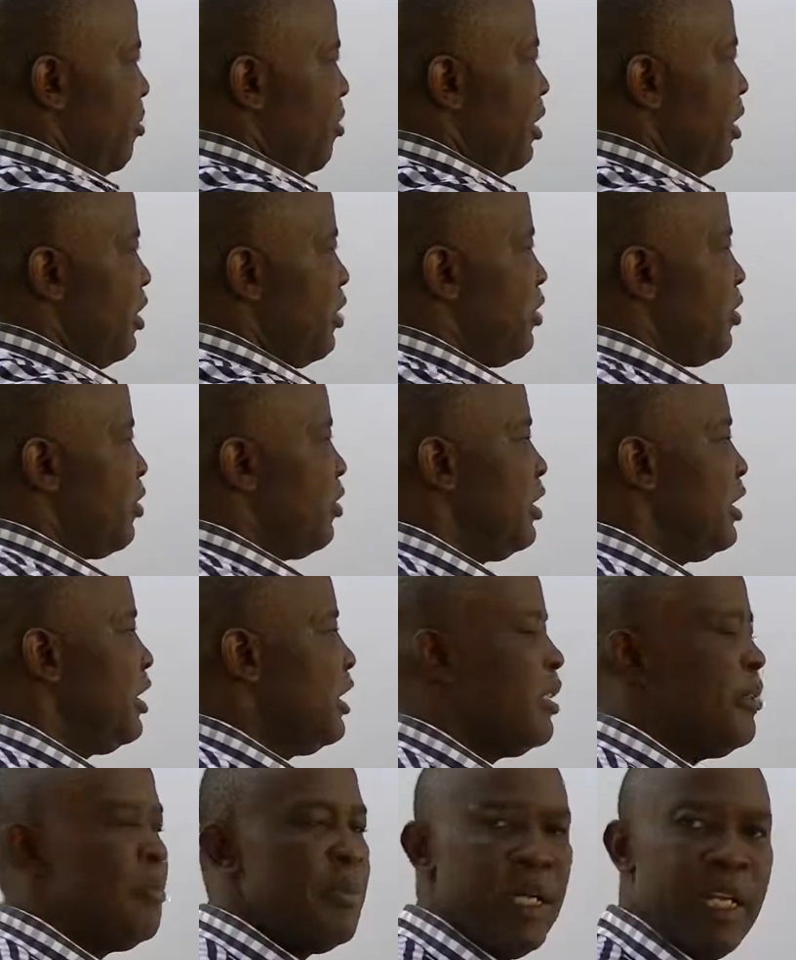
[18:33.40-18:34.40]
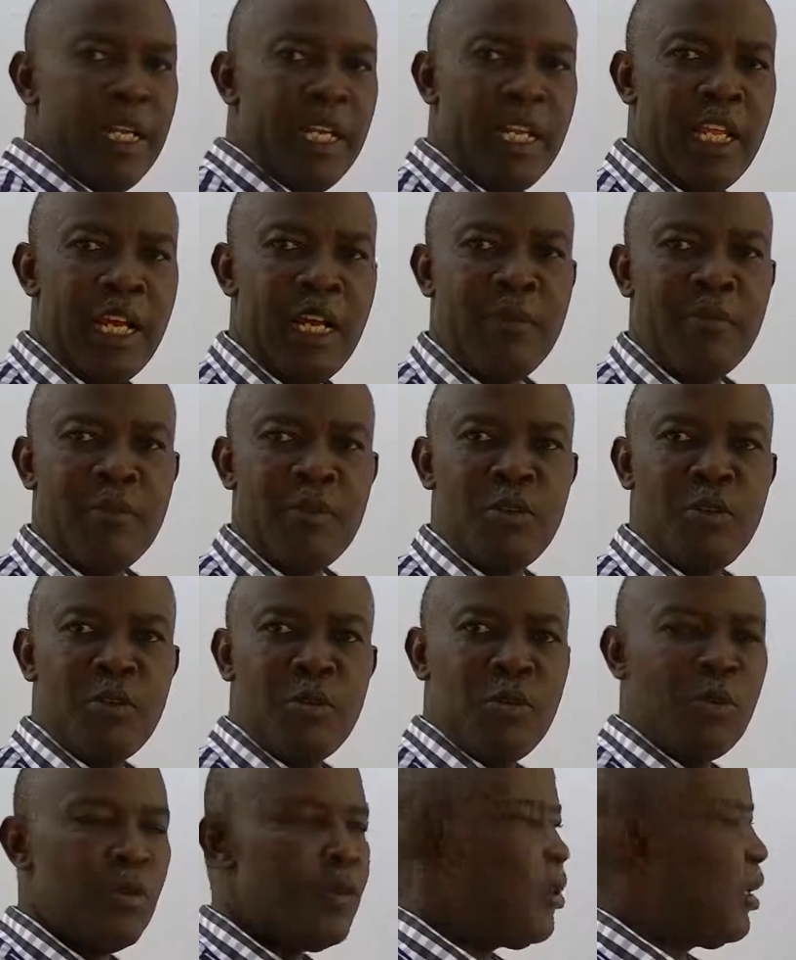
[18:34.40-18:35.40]
molecules: beryllium 2
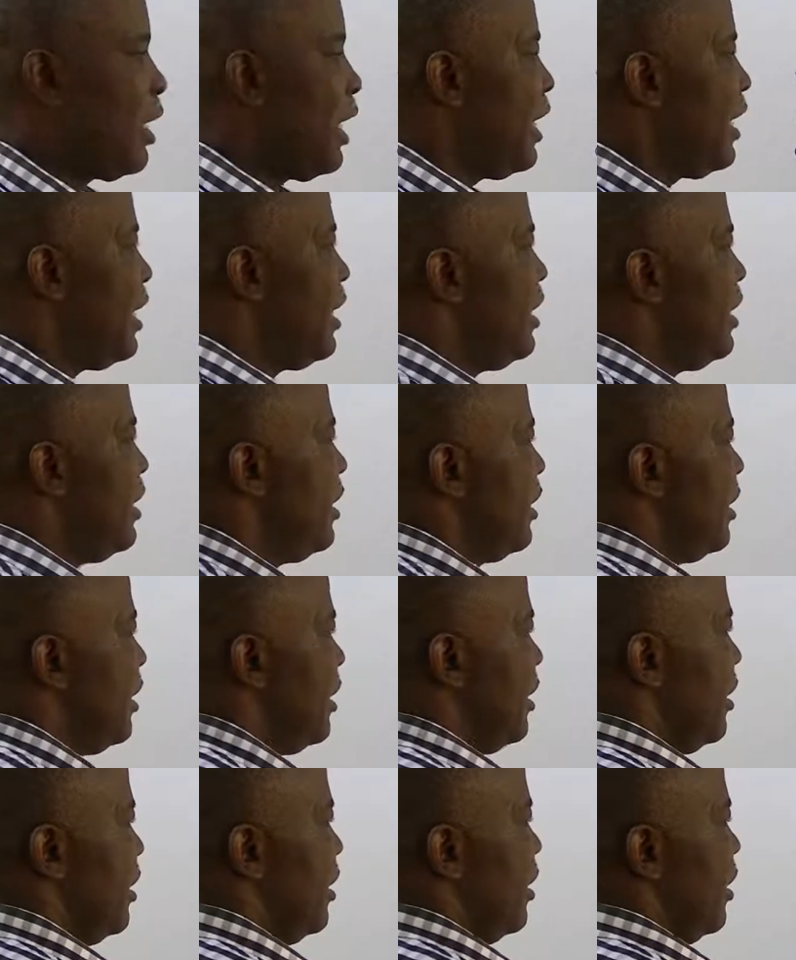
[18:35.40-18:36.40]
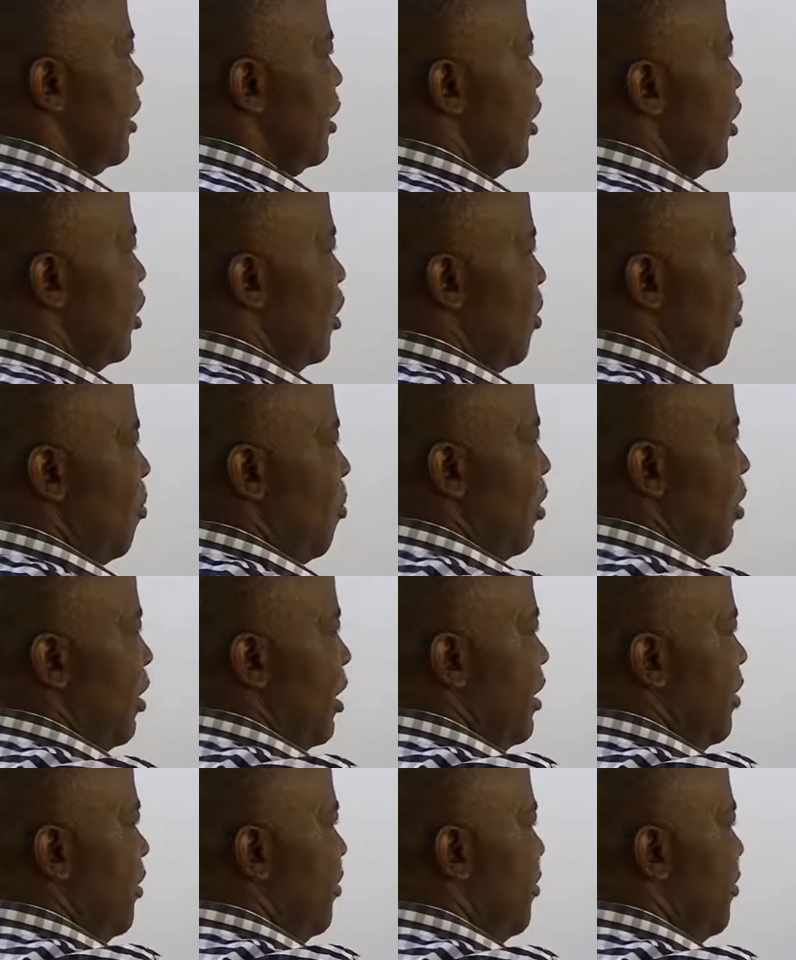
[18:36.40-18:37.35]
chloride, boron